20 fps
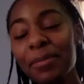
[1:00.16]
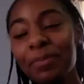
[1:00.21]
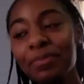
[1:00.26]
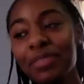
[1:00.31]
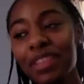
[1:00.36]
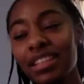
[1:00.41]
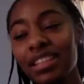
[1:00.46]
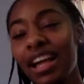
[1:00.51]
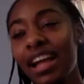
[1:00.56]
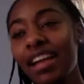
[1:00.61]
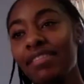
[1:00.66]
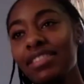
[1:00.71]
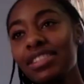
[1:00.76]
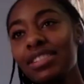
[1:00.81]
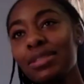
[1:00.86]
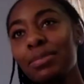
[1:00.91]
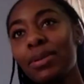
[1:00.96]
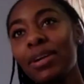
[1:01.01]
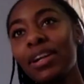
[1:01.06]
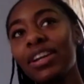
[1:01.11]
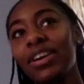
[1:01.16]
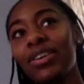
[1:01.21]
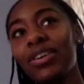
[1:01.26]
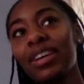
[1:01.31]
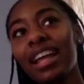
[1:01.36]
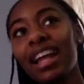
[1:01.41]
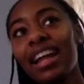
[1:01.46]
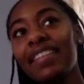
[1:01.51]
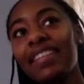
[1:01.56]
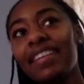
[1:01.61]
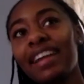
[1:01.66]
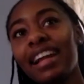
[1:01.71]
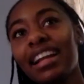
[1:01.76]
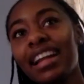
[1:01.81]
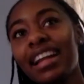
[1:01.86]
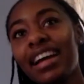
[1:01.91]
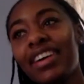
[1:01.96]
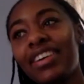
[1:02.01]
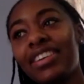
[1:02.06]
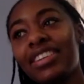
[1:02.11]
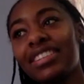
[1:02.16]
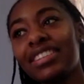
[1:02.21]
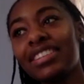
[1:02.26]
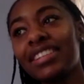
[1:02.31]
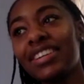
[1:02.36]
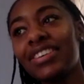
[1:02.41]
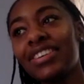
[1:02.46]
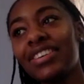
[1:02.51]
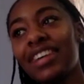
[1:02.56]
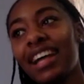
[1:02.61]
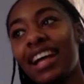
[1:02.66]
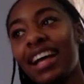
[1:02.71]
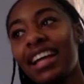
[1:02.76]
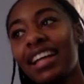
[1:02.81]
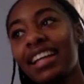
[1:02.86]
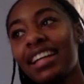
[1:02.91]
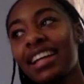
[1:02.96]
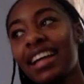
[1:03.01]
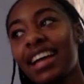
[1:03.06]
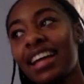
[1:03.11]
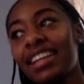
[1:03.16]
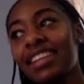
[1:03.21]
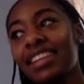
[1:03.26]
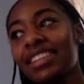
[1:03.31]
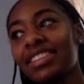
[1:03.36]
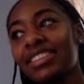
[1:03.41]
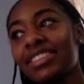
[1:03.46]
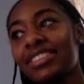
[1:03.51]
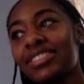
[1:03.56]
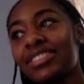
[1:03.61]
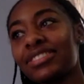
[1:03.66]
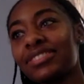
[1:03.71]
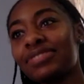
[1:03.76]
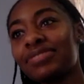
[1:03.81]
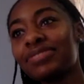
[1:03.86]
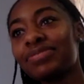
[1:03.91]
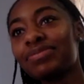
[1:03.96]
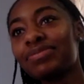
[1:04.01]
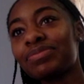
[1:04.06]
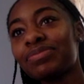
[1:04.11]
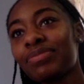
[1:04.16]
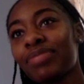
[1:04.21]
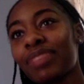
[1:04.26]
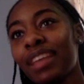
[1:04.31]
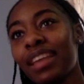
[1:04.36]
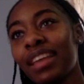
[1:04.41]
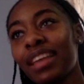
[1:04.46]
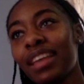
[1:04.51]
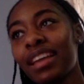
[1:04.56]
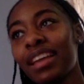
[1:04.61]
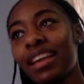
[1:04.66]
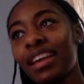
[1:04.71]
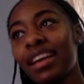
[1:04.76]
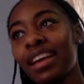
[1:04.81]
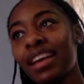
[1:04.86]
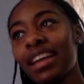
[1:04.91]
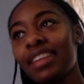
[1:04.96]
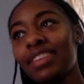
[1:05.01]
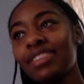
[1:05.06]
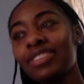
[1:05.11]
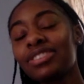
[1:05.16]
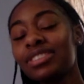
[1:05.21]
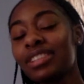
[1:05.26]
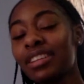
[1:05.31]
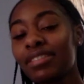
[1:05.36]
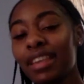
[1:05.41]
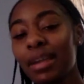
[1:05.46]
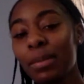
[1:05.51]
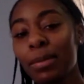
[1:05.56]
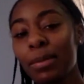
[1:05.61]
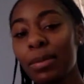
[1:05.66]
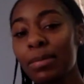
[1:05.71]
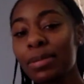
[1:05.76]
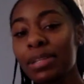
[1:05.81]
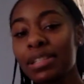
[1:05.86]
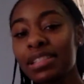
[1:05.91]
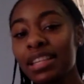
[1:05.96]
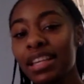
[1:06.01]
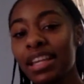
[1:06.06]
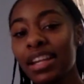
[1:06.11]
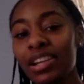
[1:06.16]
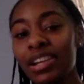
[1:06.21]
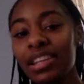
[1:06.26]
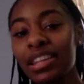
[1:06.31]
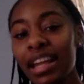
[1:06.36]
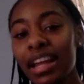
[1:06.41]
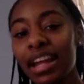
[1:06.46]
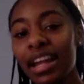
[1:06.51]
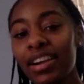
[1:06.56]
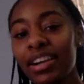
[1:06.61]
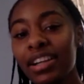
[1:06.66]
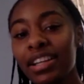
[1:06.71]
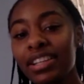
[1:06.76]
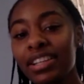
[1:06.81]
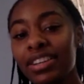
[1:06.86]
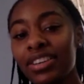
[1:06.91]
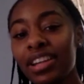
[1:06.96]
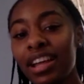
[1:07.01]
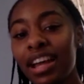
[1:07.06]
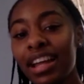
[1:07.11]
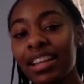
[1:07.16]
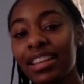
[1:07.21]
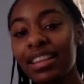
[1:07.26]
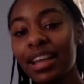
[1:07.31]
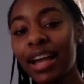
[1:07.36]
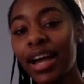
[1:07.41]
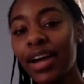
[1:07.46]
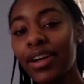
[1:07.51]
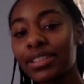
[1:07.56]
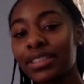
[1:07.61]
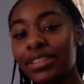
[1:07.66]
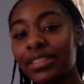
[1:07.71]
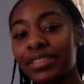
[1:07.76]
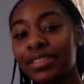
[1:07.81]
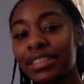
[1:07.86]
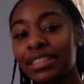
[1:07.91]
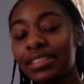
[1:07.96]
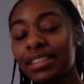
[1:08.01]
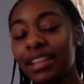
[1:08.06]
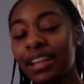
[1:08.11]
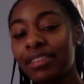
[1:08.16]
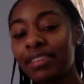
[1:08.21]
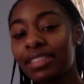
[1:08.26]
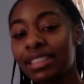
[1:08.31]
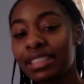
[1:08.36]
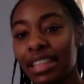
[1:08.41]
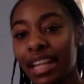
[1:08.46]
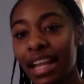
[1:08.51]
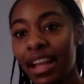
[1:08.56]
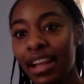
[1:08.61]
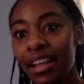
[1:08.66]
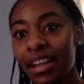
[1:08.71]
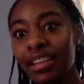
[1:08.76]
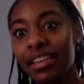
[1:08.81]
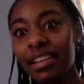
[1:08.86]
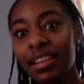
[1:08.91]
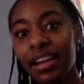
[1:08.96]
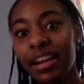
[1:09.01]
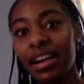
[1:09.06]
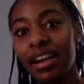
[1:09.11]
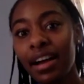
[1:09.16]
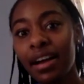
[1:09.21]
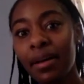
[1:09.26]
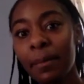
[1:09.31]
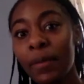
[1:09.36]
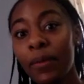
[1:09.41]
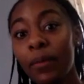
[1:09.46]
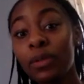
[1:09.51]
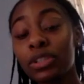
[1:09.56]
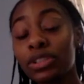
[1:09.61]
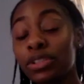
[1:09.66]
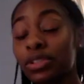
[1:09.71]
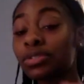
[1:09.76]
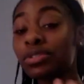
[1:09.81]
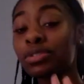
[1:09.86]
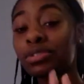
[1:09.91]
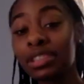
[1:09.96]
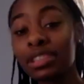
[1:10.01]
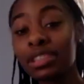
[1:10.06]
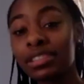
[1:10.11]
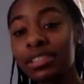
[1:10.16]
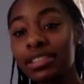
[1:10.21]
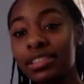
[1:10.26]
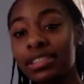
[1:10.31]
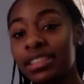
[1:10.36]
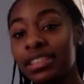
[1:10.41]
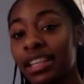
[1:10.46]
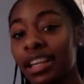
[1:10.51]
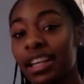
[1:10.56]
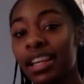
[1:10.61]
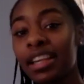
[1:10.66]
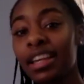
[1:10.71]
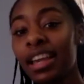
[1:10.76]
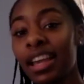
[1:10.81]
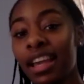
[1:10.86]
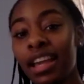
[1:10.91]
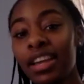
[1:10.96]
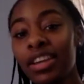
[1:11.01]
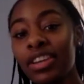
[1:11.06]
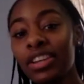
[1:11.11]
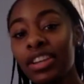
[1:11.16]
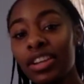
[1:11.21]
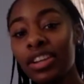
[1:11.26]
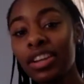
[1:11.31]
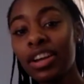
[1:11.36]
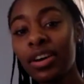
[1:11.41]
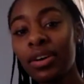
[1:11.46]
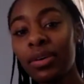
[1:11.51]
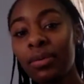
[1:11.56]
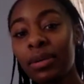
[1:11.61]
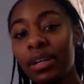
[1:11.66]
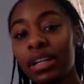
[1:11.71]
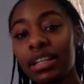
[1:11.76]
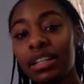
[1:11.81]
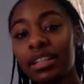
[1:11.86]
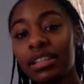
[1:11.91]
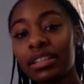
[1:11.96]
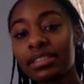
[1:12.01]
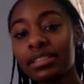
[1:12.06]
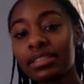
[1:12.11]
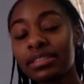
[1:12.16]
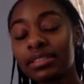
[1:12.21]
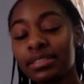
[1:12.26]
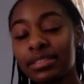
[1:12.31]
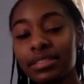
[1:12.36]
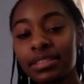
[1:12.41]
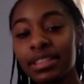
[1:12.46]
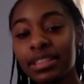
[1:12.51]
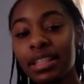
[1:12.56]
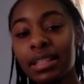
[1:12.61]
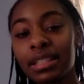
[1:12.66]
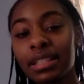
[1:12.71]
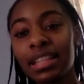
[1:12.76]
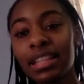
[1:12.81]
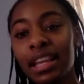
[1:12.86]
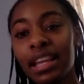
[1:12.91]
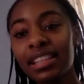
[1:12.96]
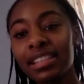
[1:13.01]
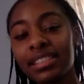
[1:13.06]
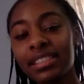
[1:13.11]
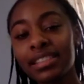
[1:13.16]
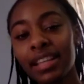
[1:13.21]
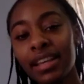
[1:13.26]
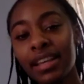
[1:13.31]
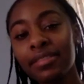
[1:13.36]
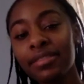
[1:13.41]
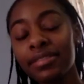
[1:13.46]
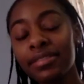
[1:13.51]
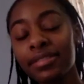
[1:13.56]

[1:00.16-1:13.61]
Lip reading: Life is pretty okay right now, Got a little stuff keeping me busy here and there, not in the house every day. But we're social distancing, we're staying safe.